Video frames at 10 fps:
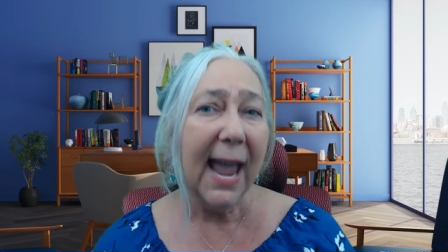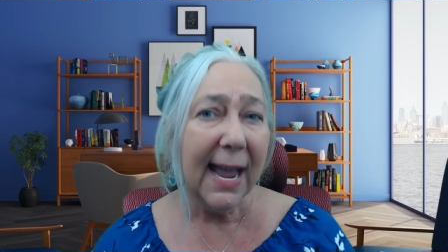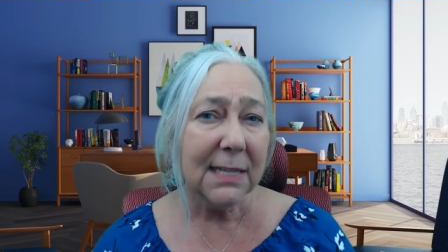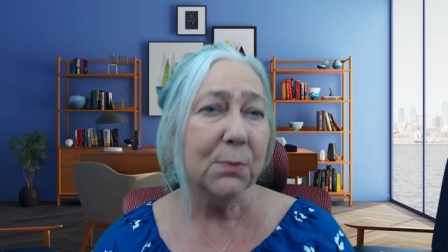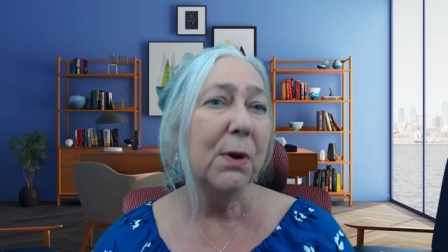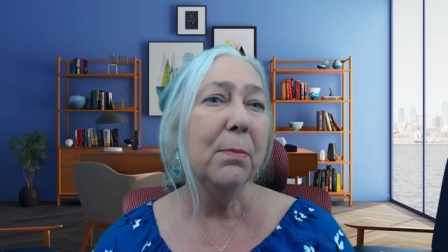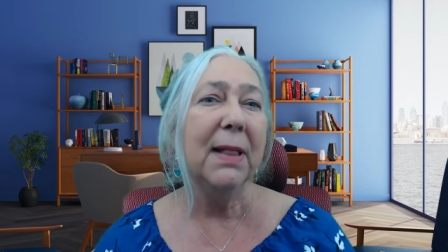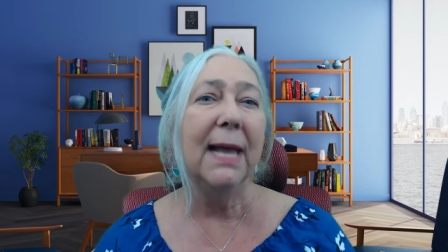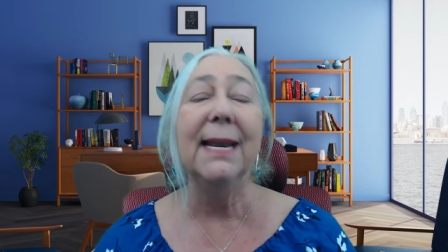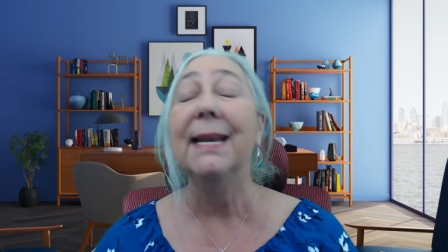Caswell
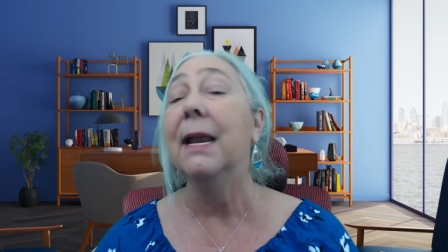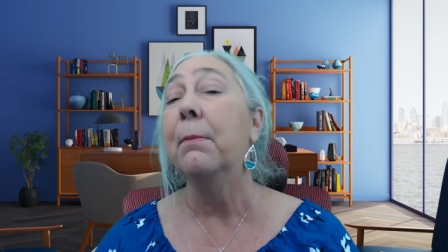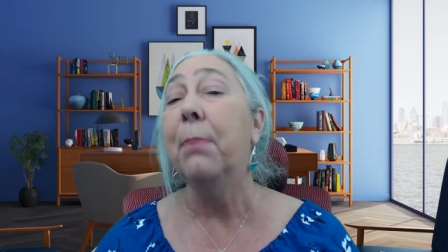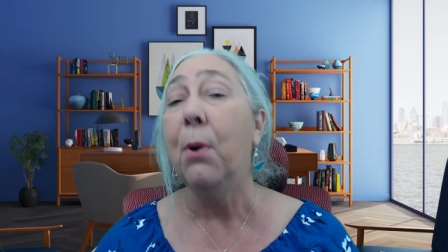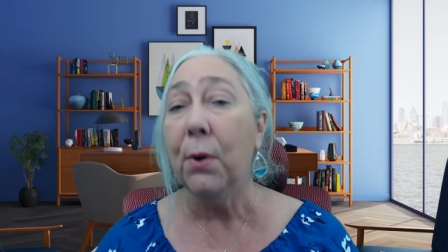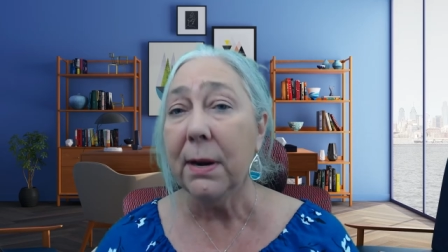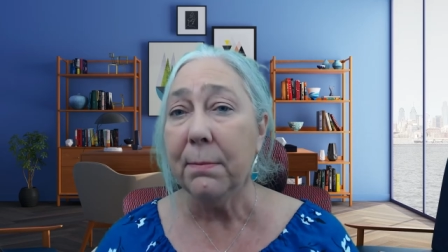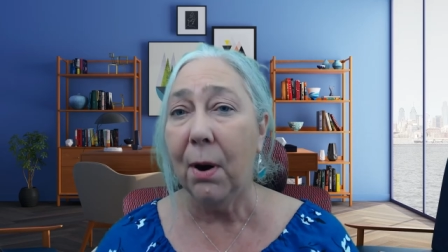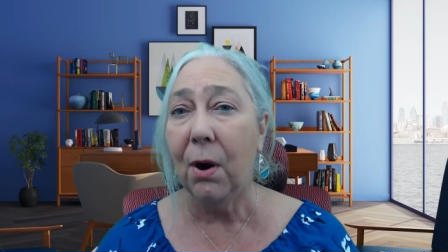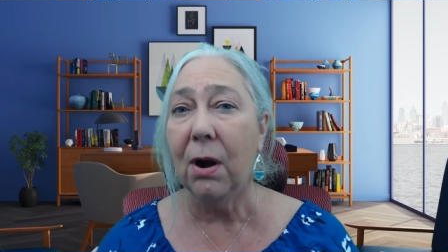played an
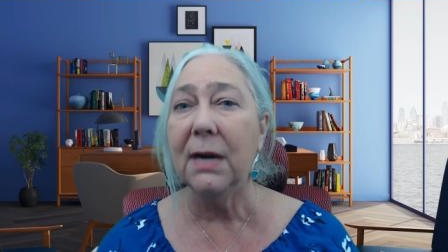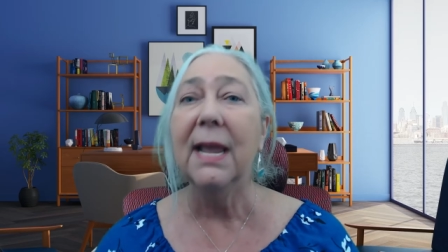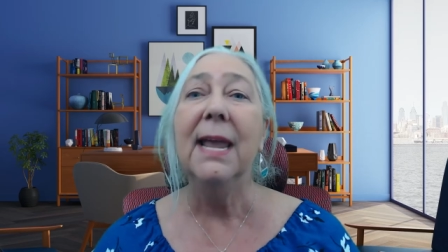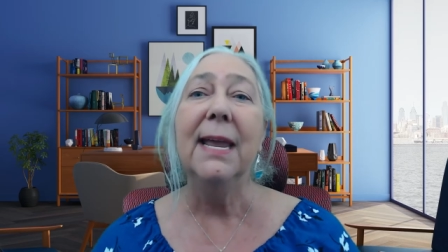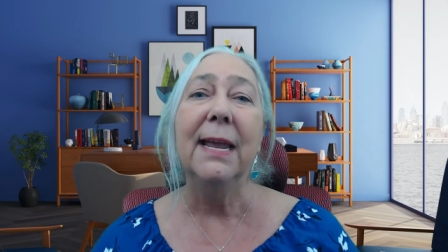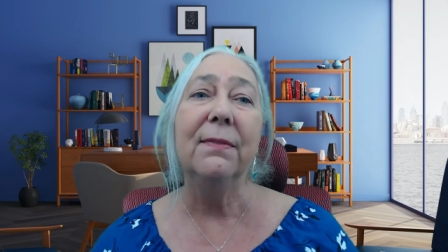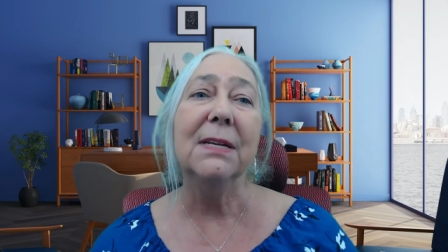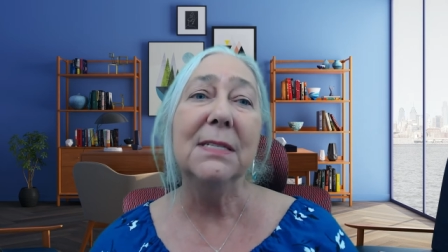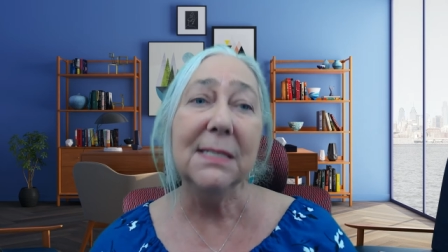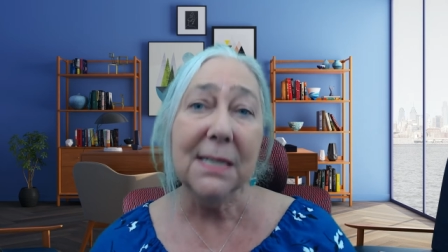important part in
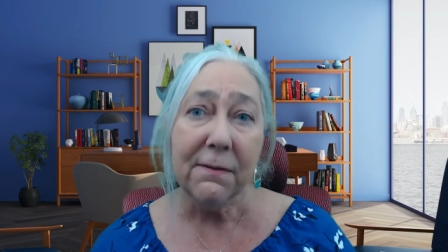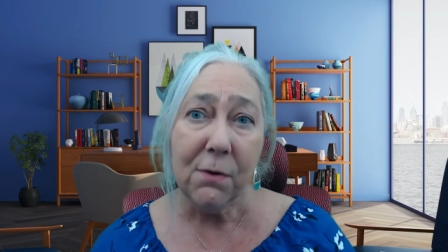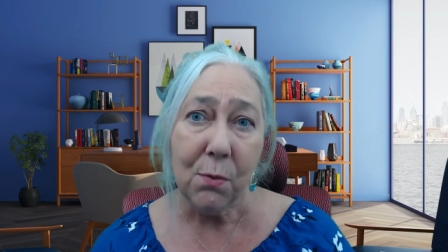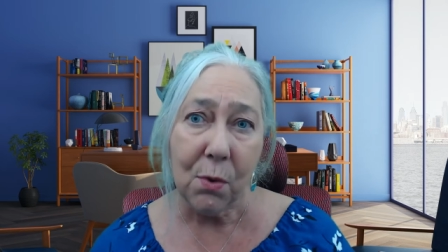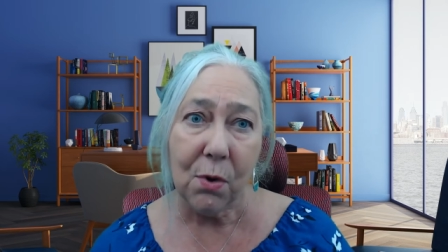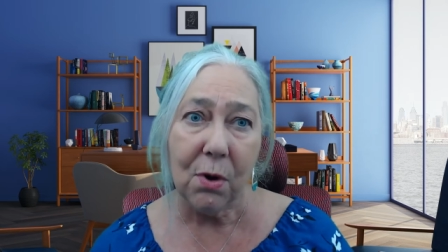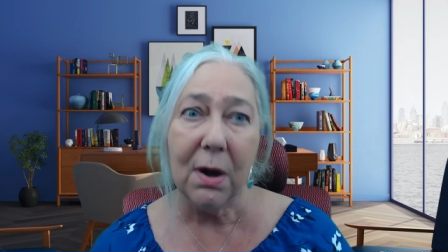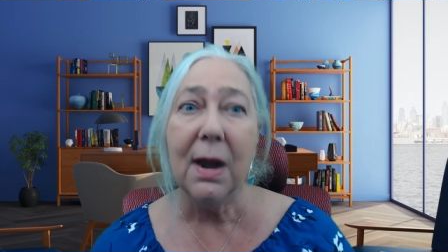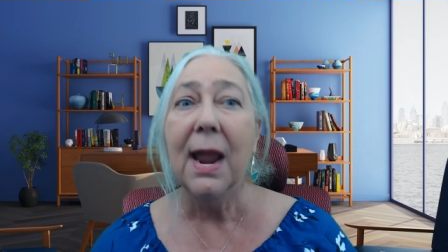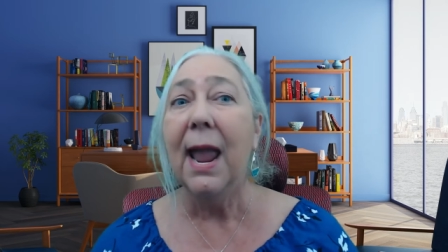the Civil
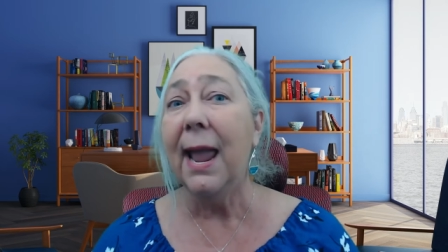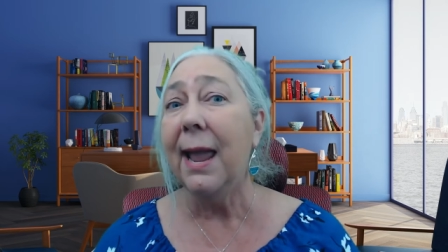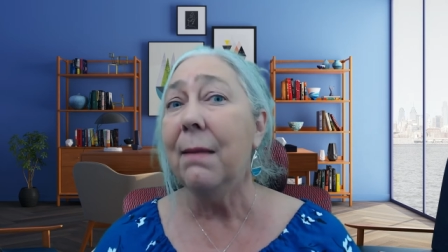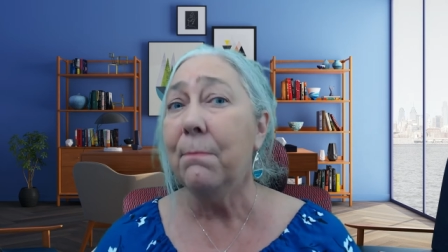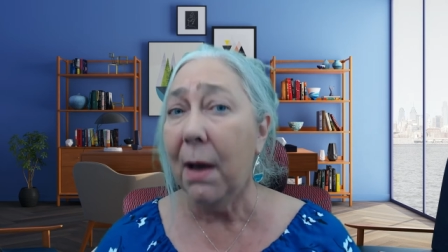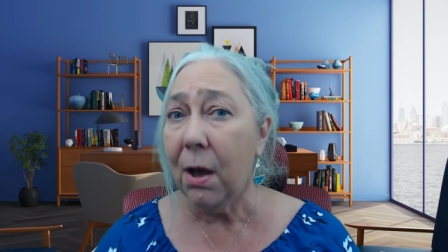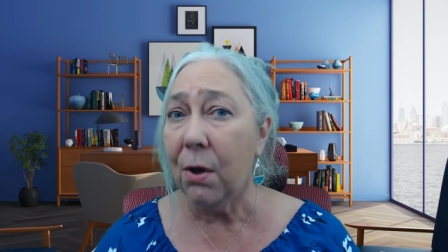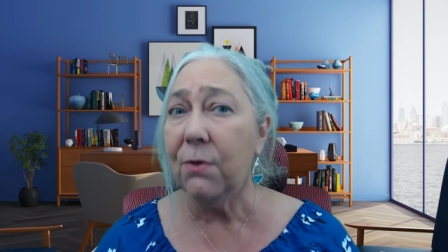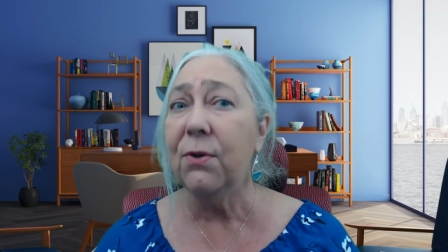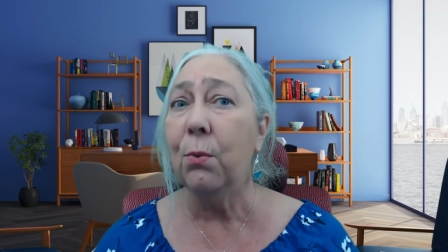War and
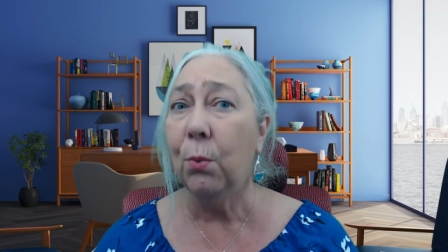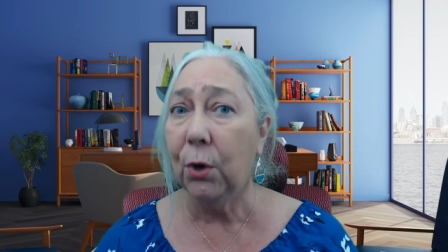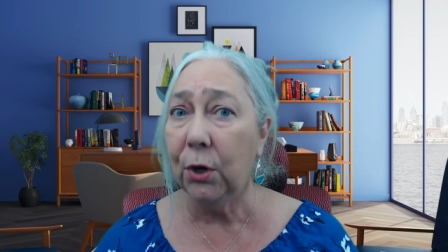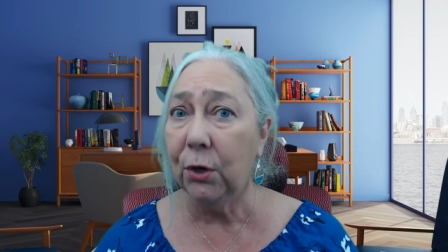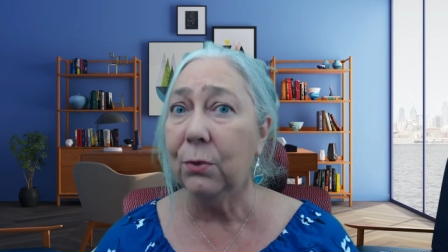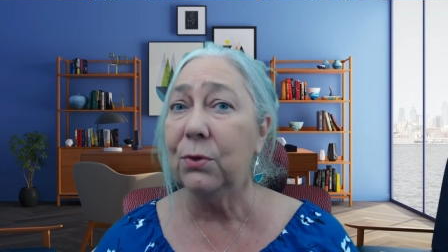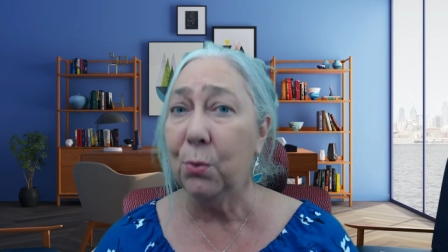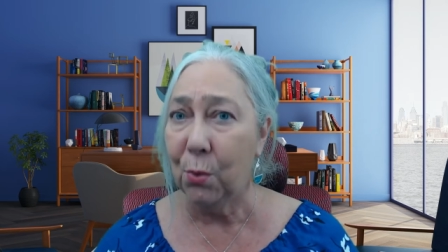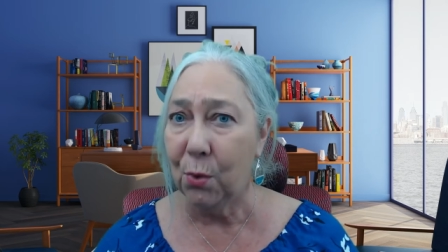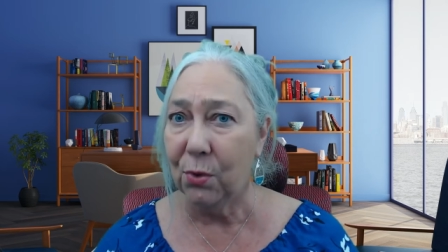both World
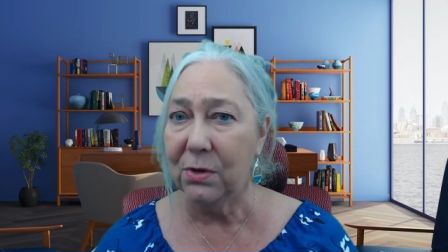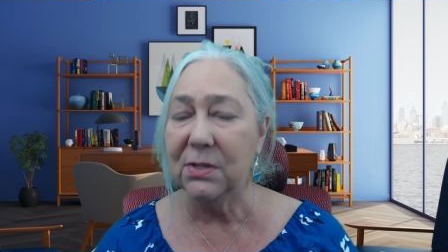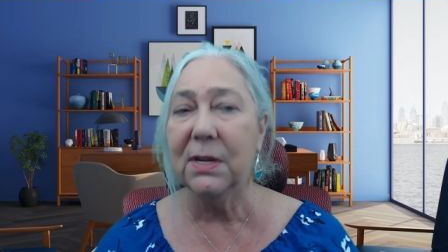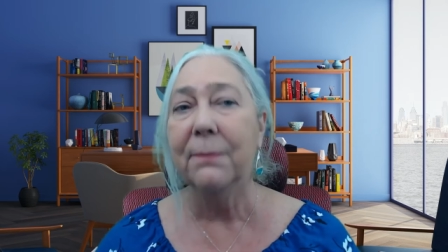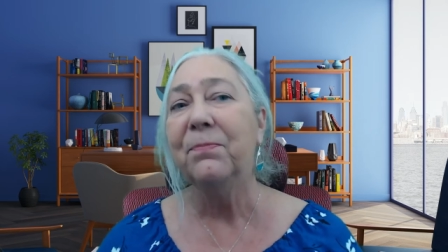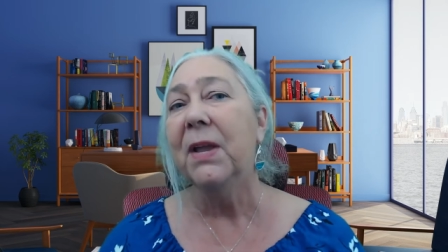Wars.